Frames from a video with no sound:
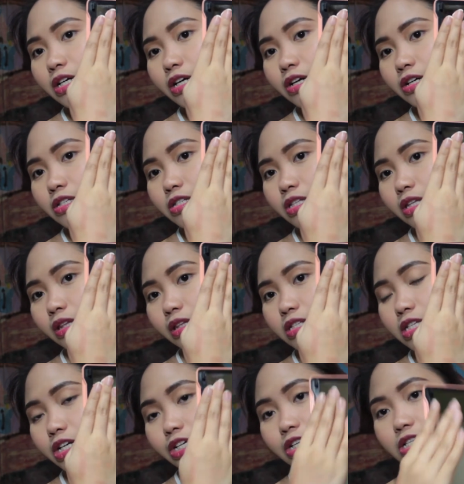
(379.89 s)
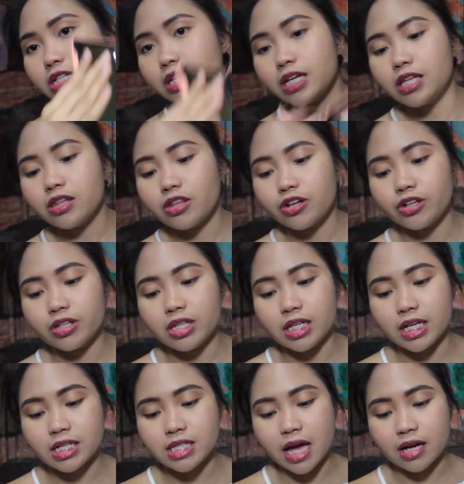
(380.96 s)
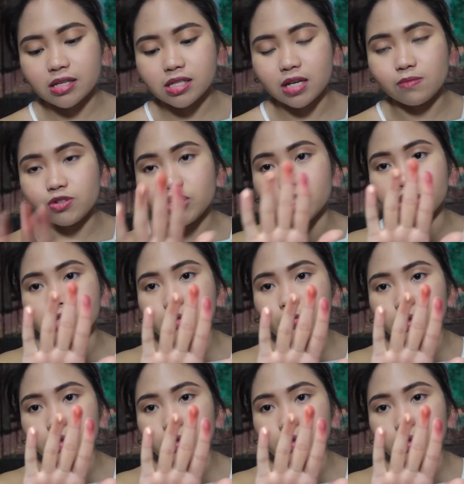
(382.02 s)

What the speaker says: because seriously, they're the exact same shades.